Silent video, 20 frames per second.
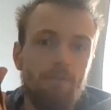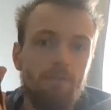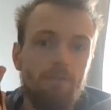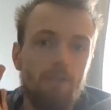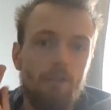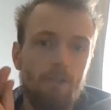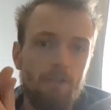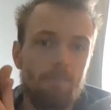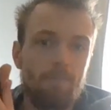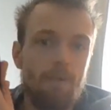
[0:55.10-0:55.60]

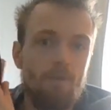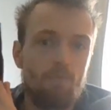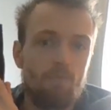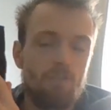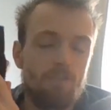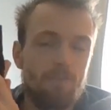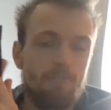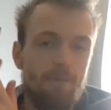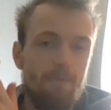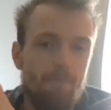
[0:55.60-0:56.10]
Right, the
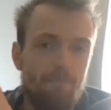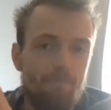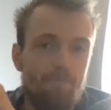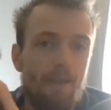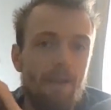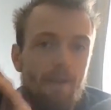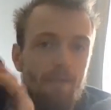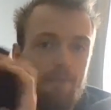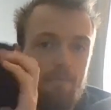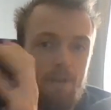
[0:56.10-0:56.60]
pouch is a bit
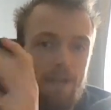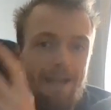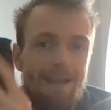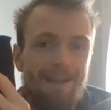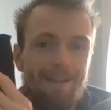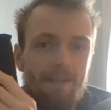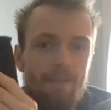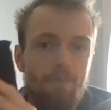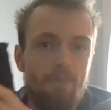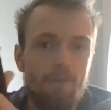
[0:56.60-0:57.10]
bigger than my
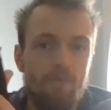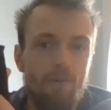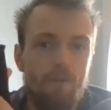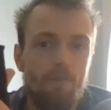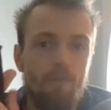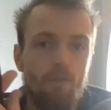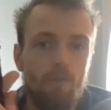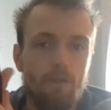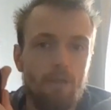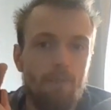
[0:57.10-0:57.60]
hand, but if I
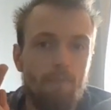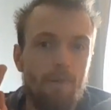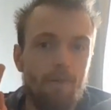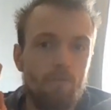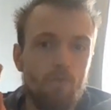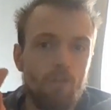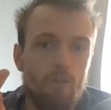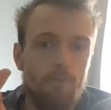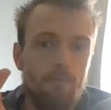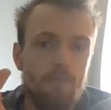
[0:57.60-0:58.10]
fold that
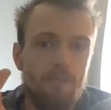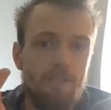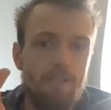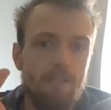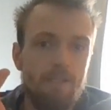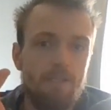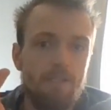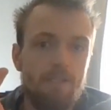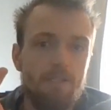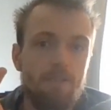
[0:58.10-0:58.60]
pouch up,
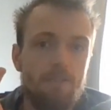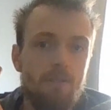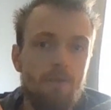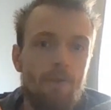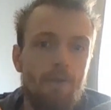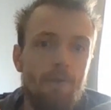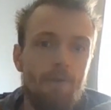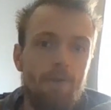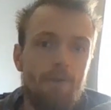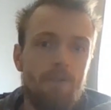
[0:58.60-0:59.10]
see, it's
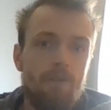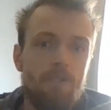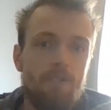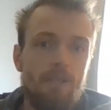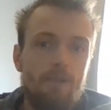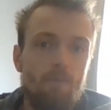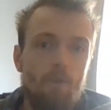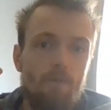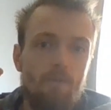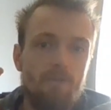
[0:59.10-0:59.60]

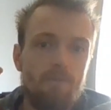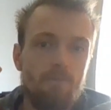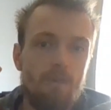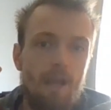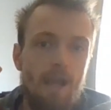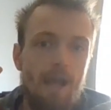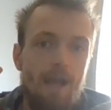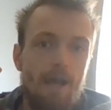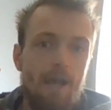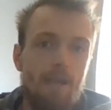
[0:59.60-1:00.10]
the same width as
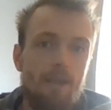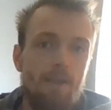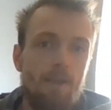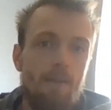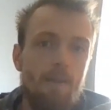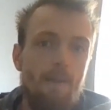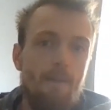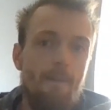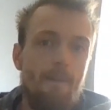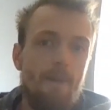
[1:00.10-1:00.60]
my
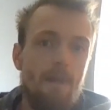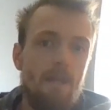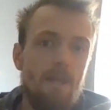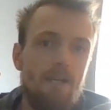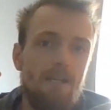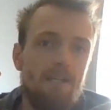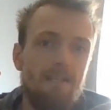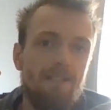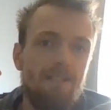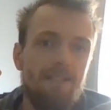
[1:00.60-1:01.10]
hand.
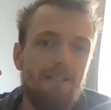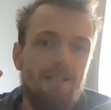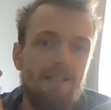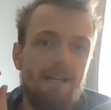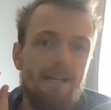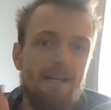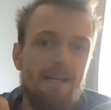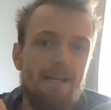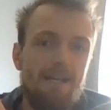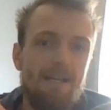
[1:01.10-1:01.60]

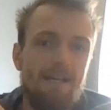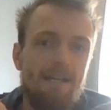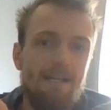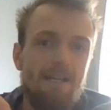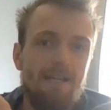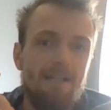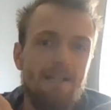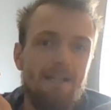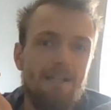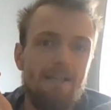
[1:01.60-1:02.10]

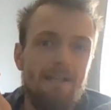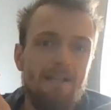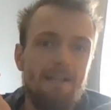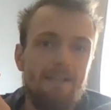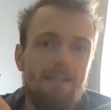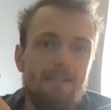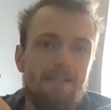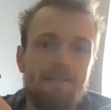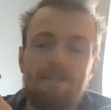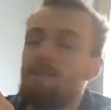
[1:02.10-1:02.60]

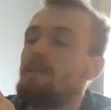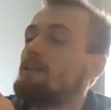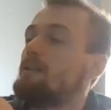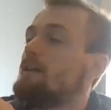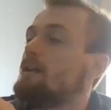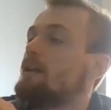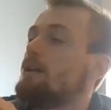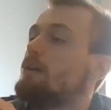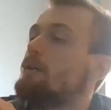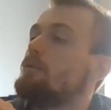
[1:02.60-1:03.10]
And
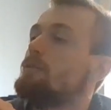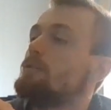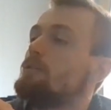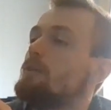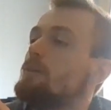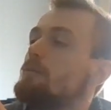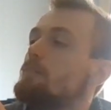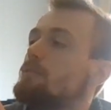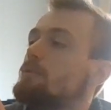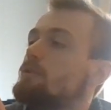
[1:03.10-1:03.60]
it goes up